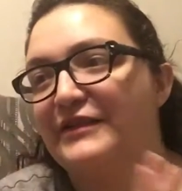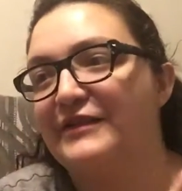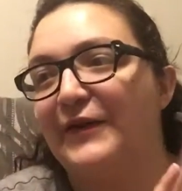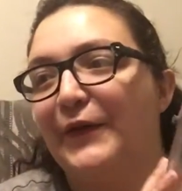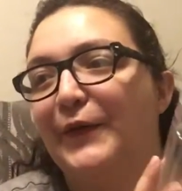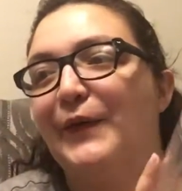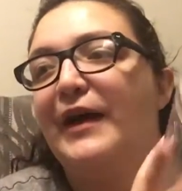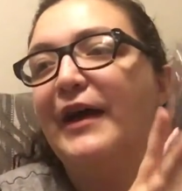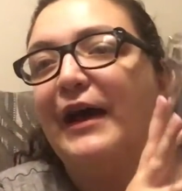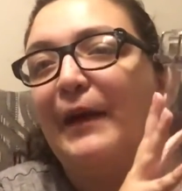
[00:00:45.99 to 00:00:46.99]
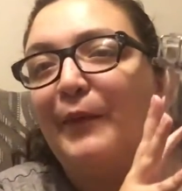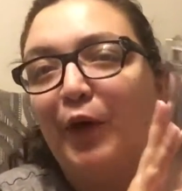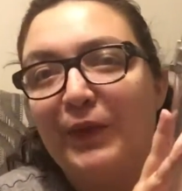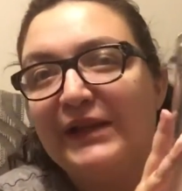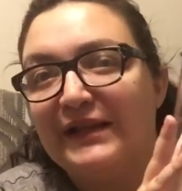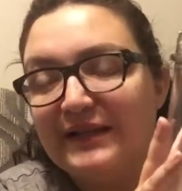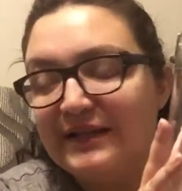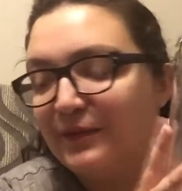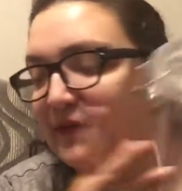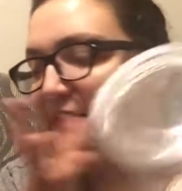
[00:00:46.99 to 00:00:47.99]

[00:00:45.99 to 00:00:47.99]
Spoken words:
so I'm hoping that this works